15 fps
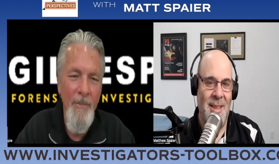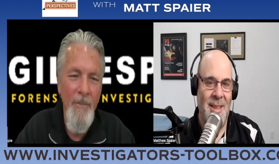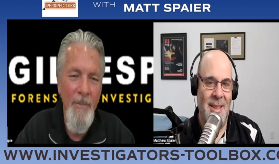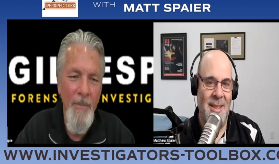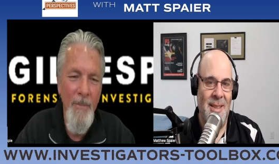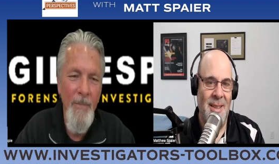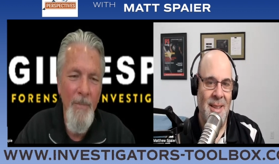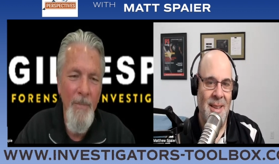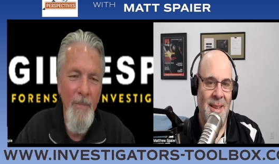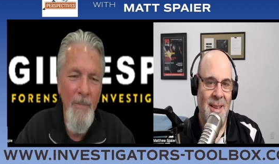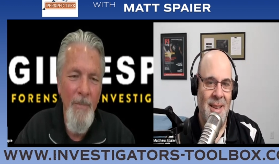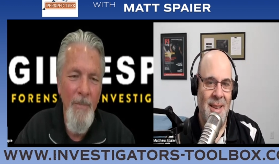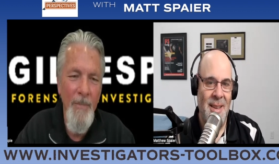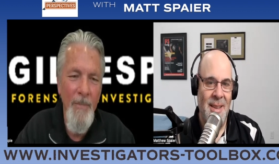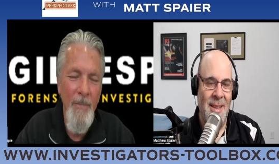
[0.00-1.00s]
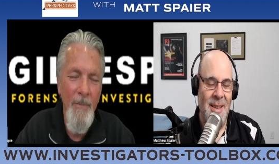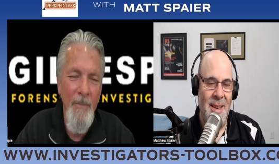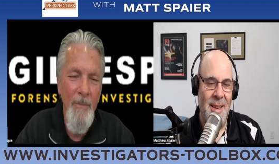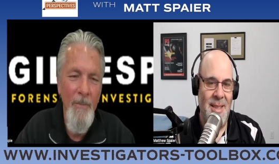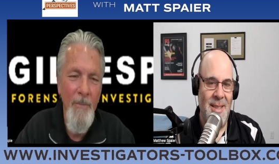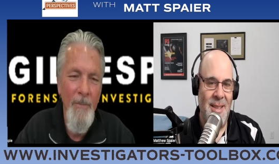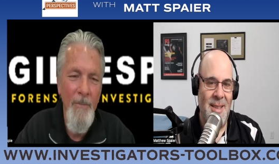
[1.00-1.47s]
Speaker 1: uh
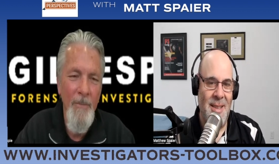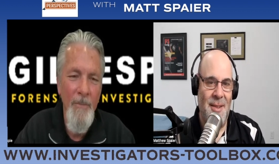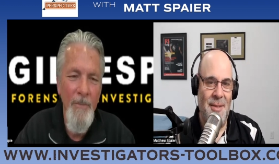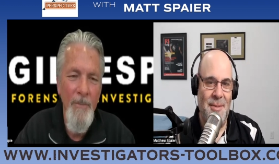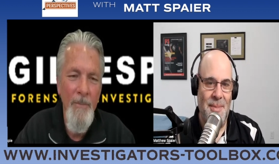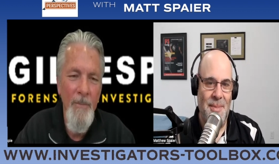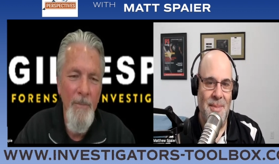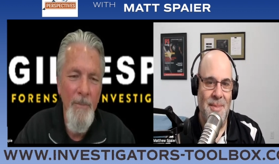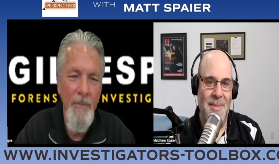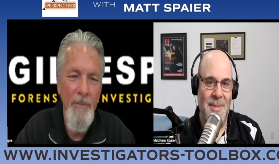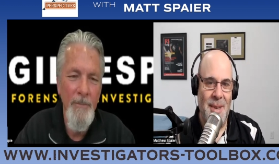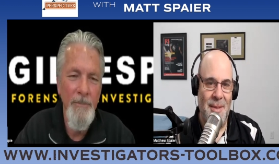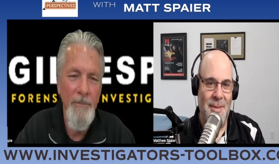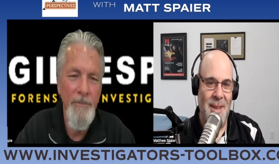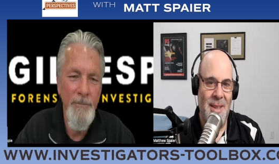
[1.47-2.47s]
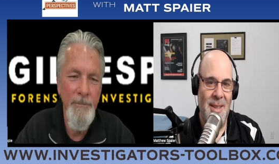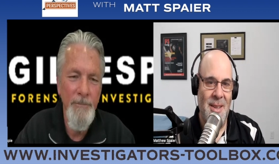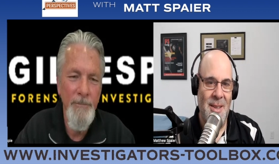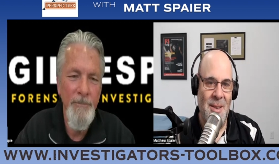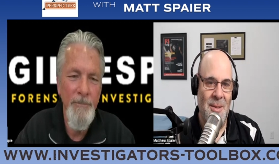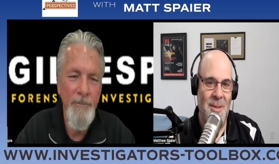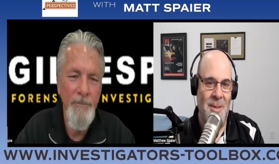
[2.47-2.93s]
it's a tough tough thing to
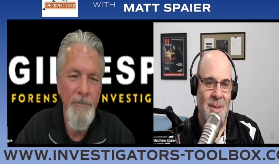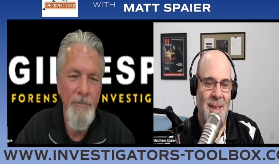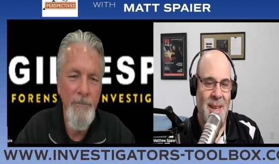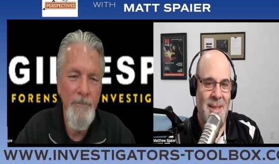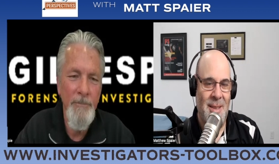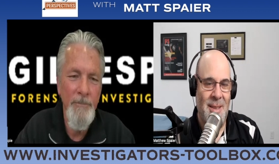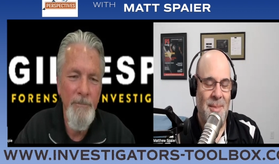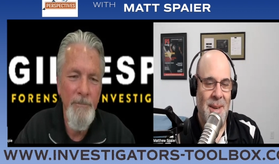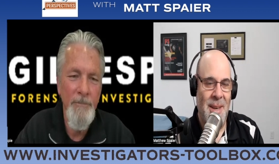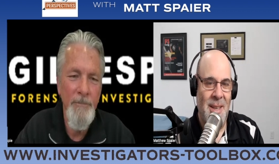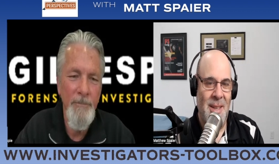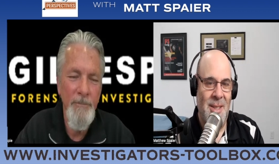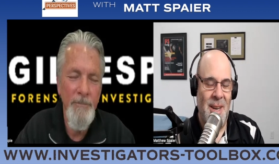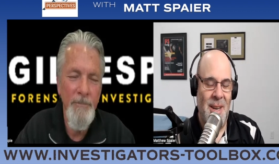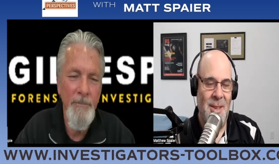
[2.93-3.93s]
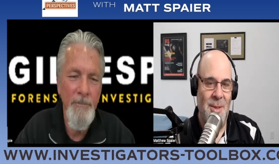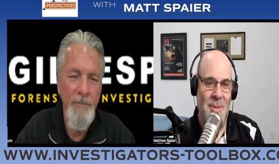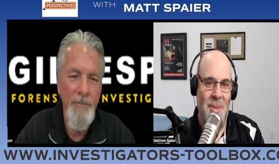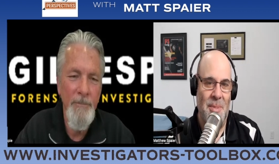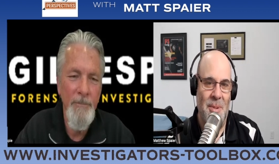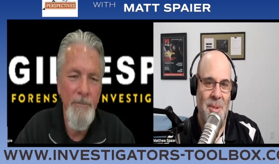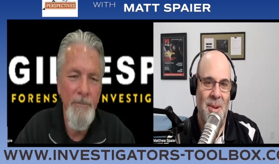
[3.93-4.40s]
do to get somebody to change a
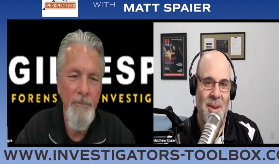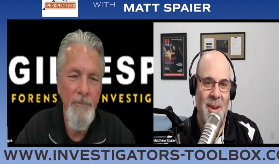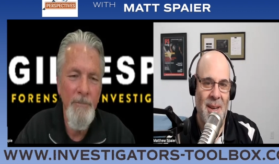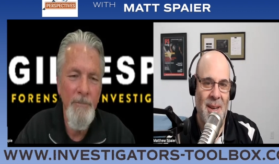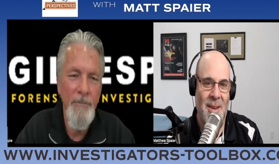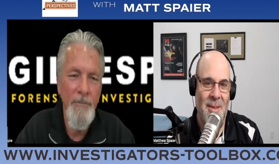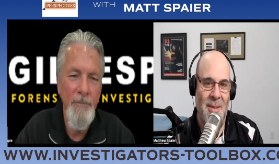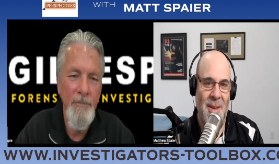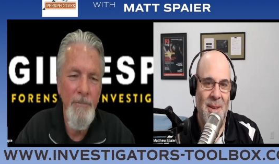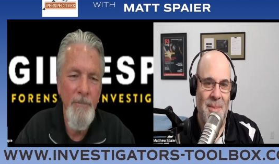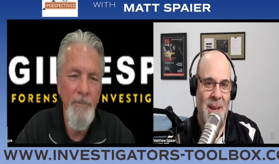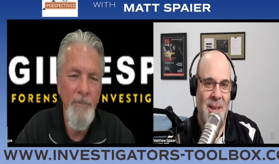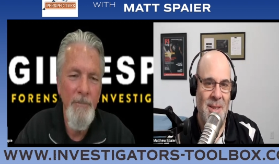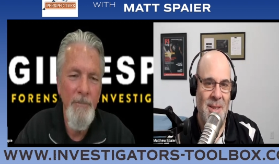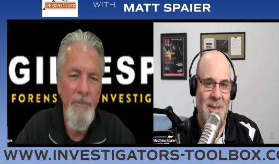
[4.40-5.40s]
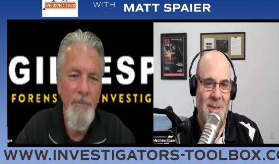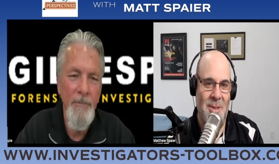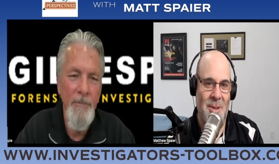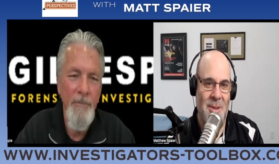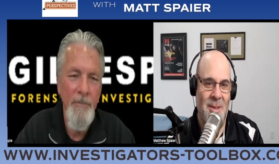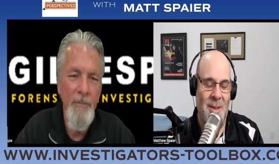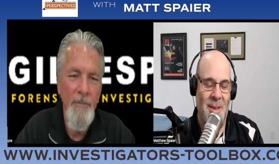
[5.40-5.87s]
report i can only imagine the
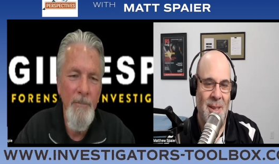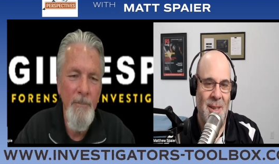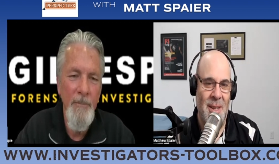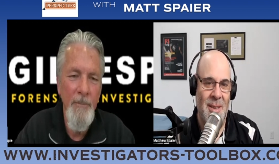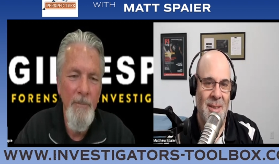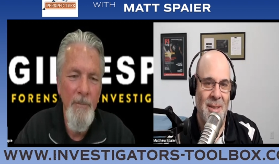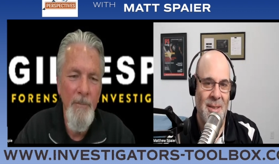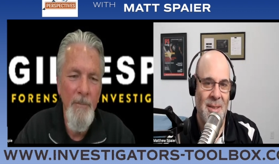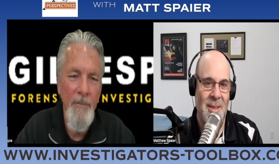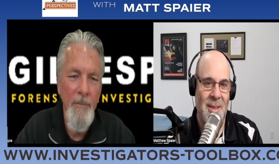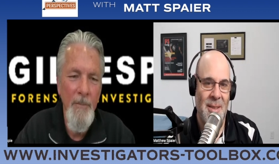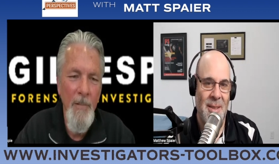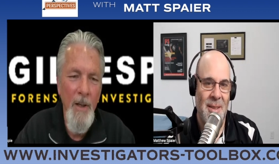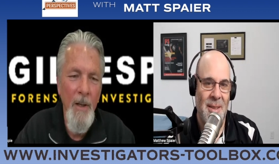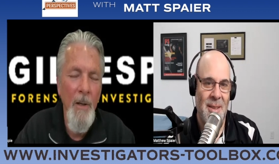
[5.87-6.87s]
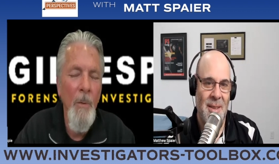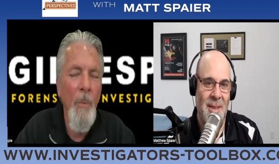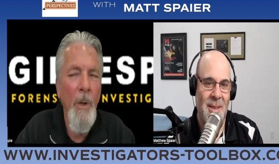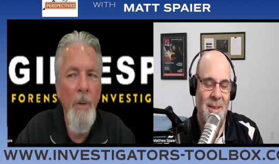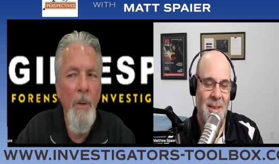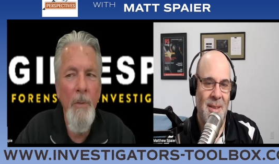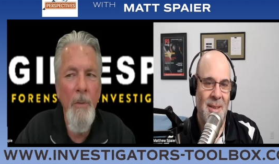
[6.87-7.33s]
struggle
Speaker 2: on that
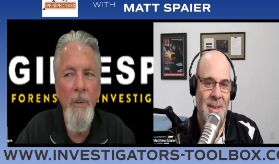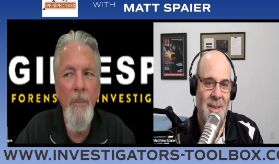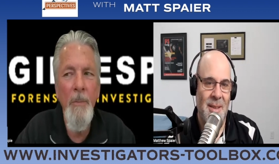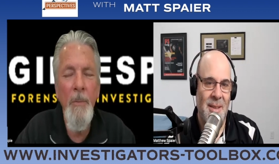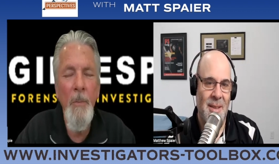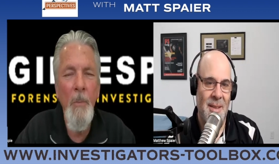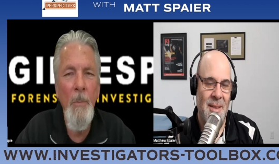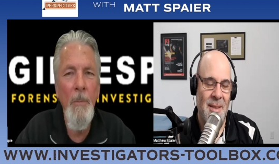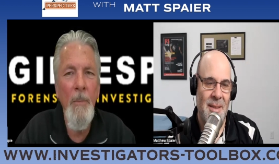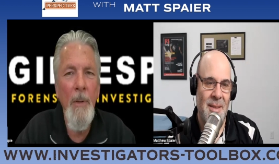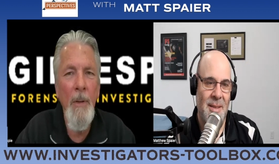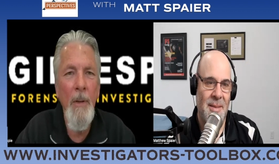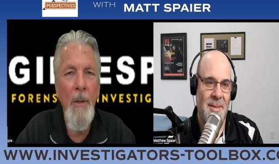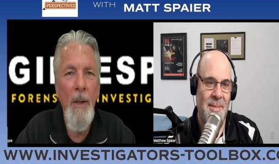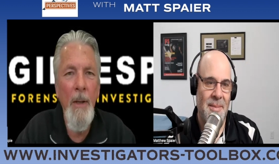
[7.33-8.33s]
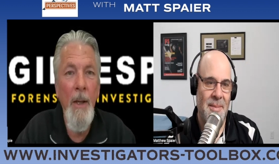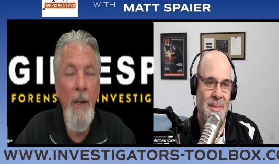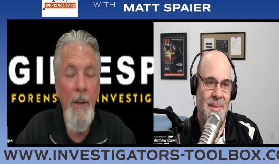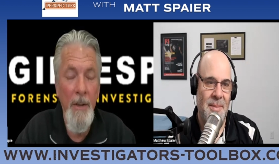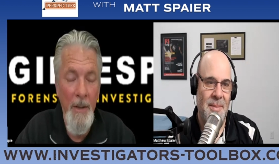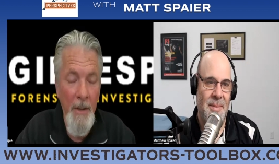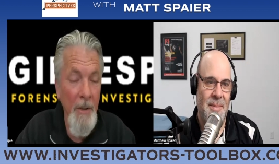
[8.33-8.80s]
well
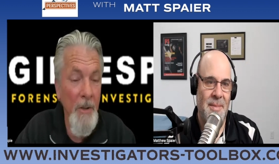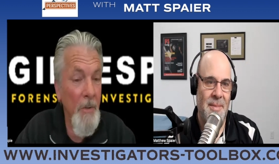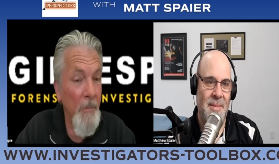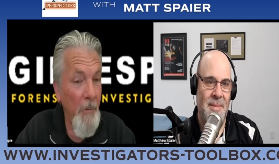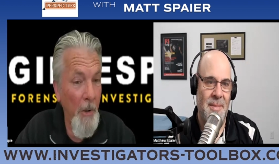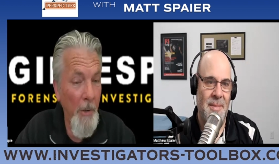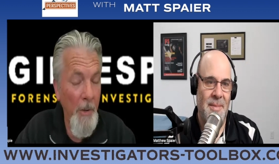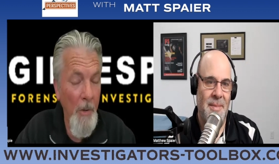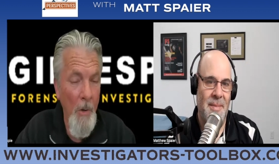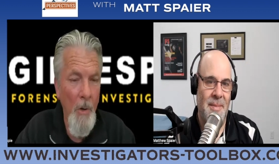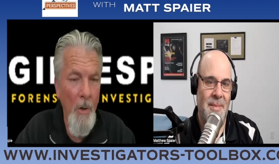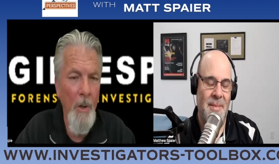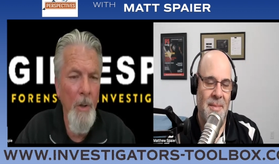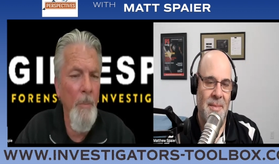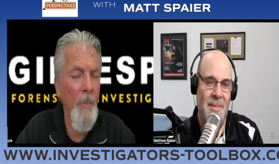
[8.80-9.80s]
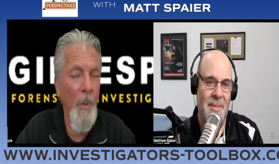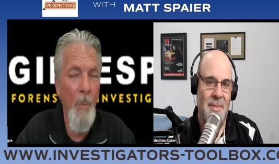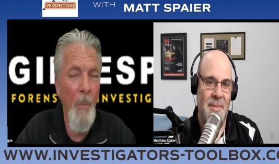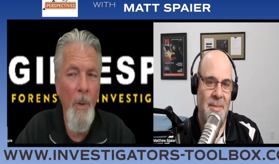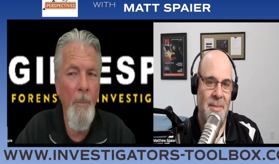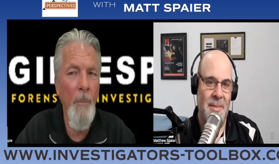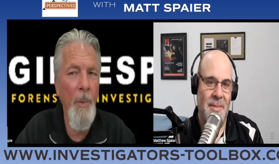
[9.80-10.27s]
and and it's very hard
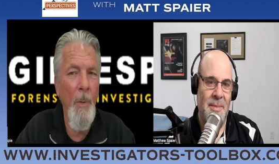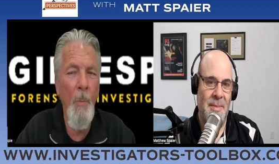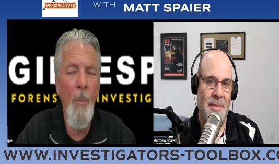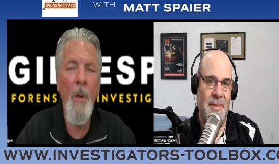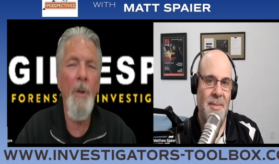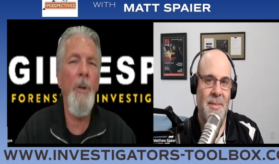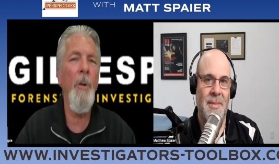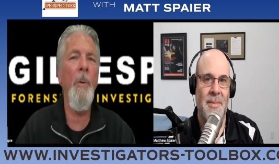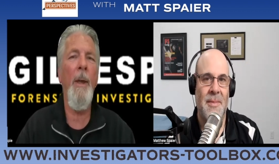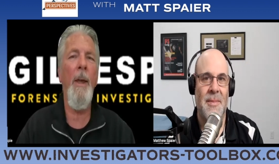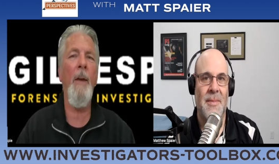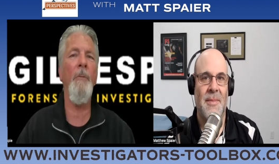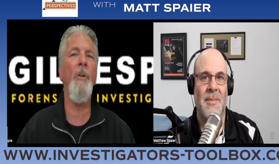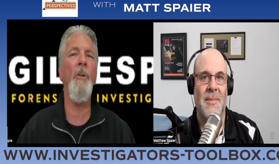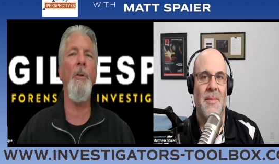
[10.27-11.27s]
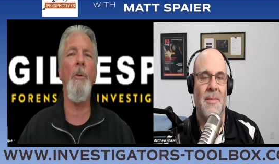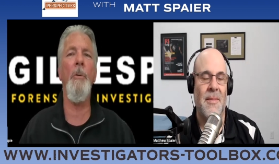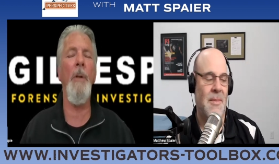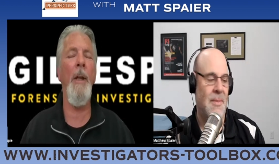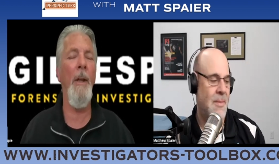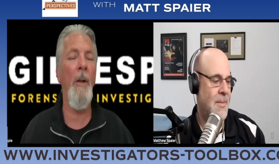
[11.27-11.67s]
but what but what you have to do